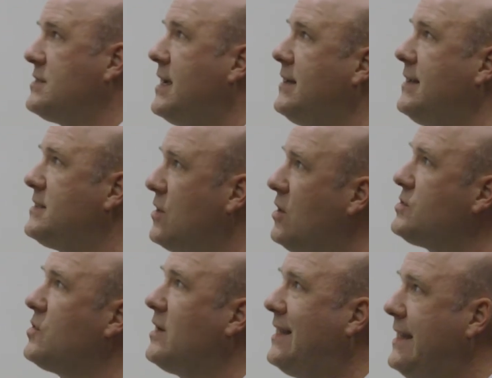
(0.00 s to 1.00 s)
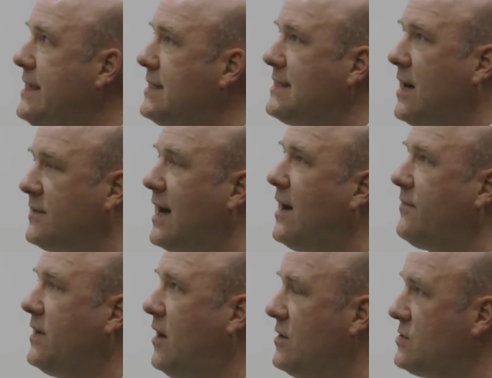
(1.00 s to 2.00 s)
And it's also cleared after
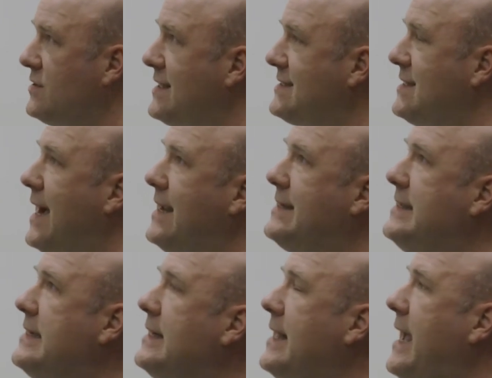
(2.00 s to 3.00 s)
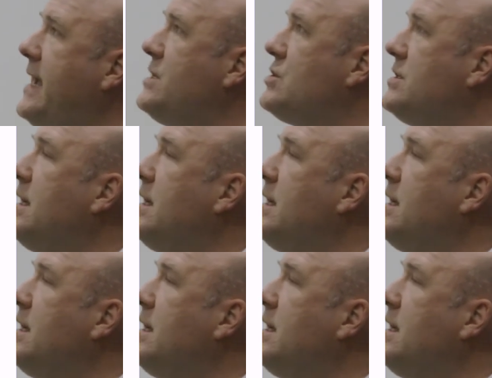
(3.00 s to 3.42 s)
half an hour. So that's an ideal agent